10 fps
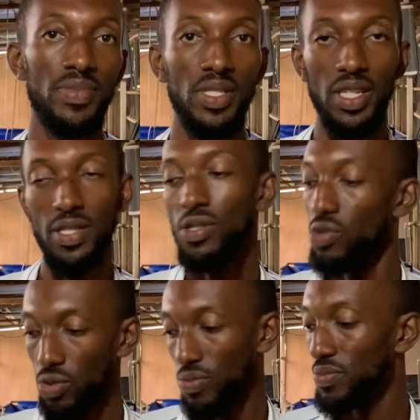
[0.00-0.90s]
Yes,
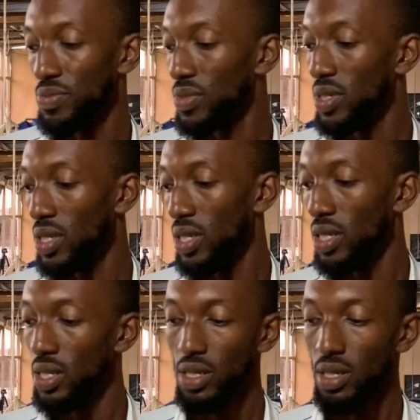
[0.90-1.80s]
so
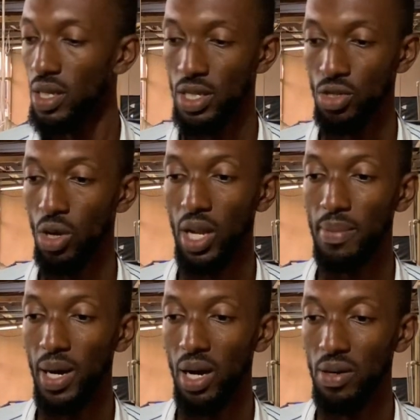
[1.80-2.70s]
it's all
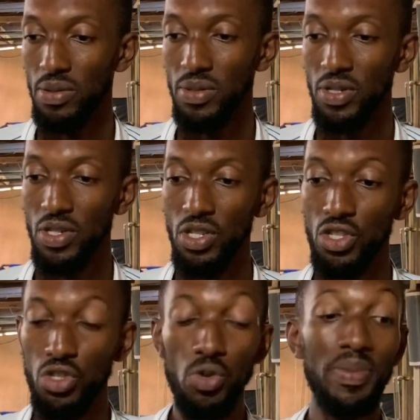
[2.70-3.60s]
about
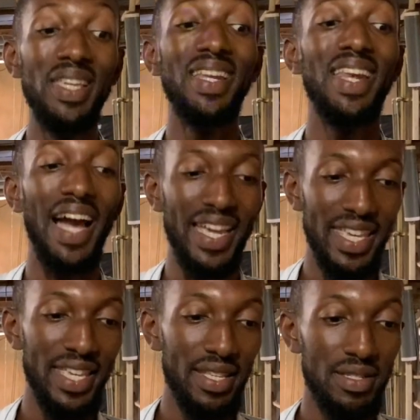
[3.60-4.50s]
you being
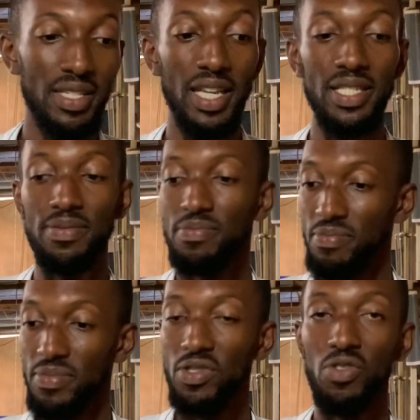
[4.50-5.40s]
lucky. Yes,
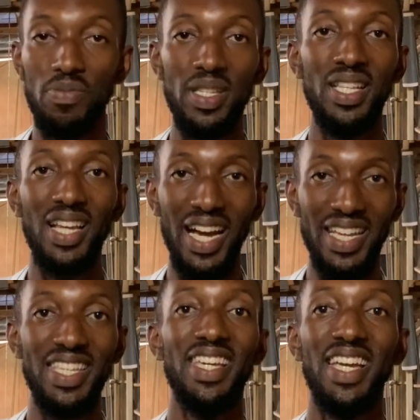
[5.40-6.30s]
you being
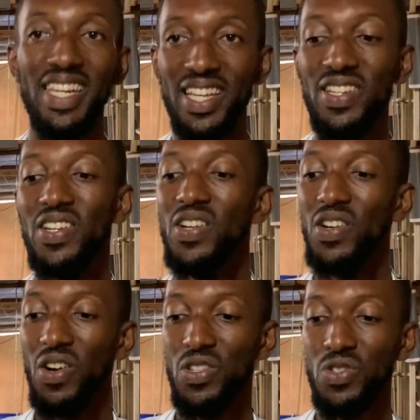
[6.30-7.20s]
lucky, and then
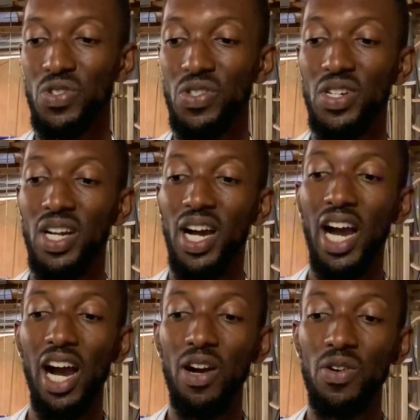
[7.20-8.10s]
also
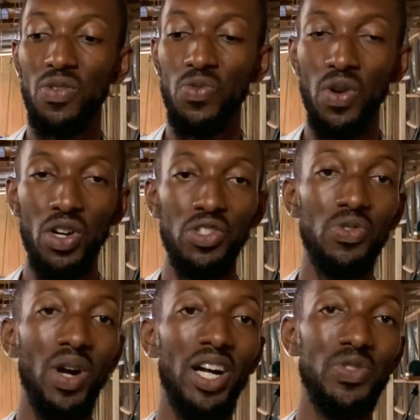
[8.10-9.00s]
how well
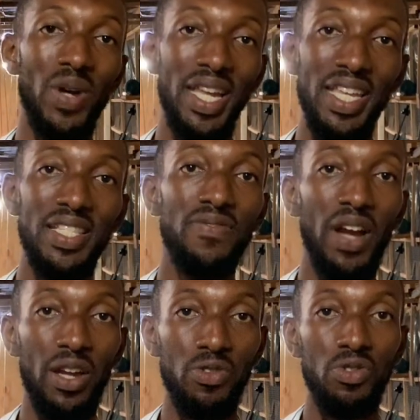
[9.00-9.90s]
you are to identify
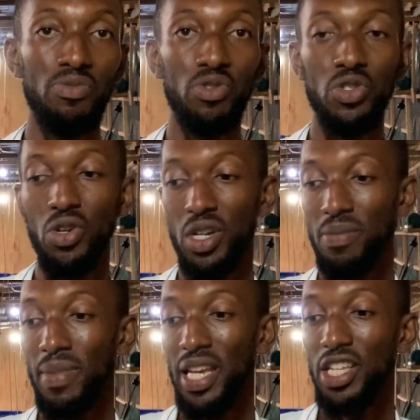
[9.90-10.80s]
a good broodstock,
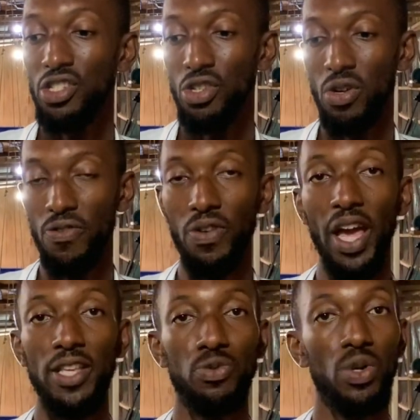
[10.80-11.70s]
manage your
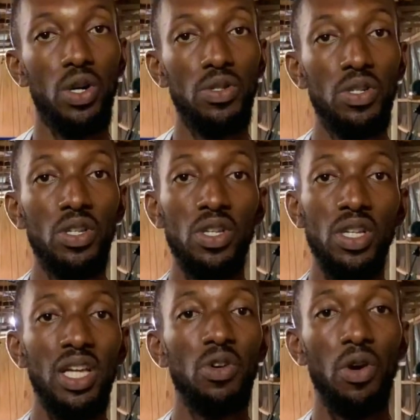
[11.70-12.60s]
fries well,
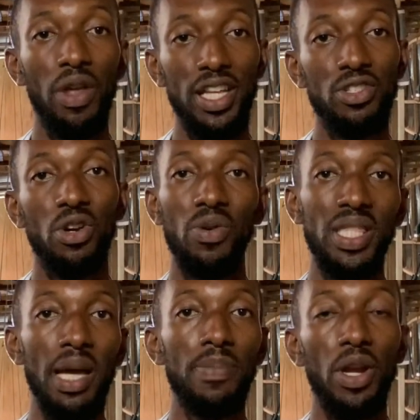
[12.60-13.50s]
correct your
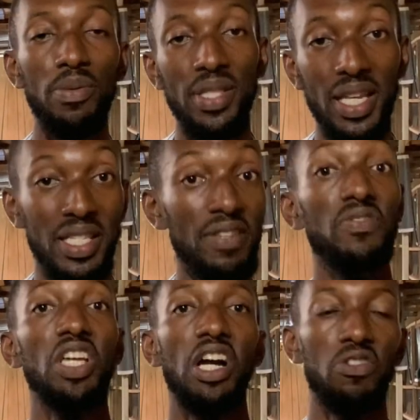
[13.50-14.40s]
water perimeters if
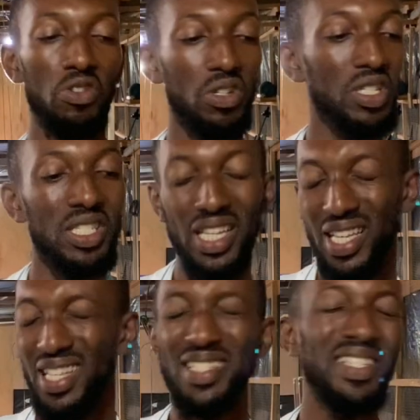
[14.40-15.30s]
they are wrong. Yeah,
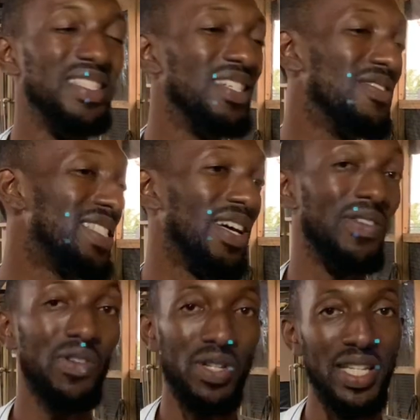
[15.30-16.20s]
it entails a lot.